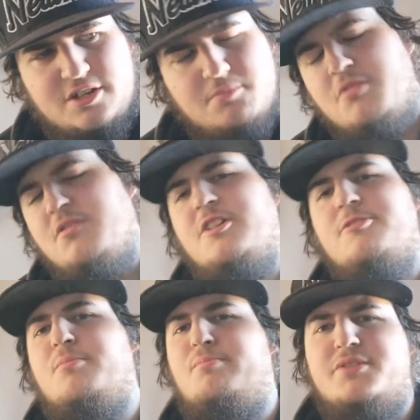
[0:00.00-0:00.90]
I'm not really
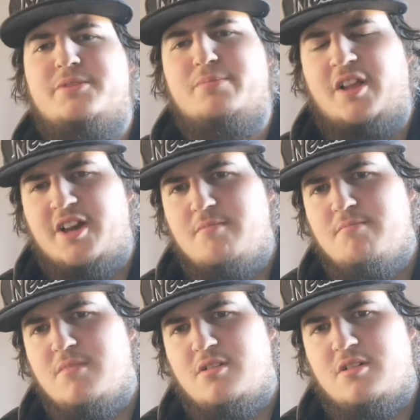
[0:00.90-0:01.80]
going to put the
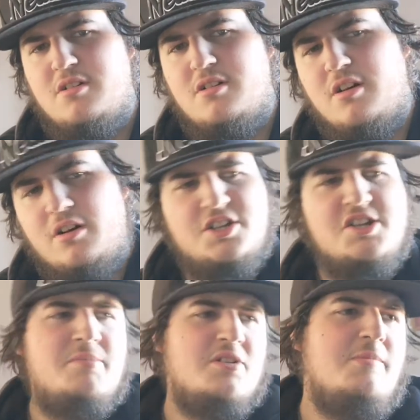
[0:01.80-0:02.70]
blame on
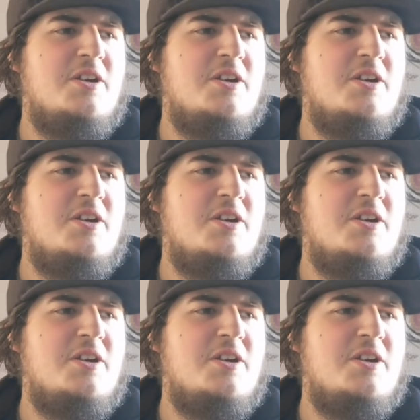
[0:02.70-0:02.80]
anybody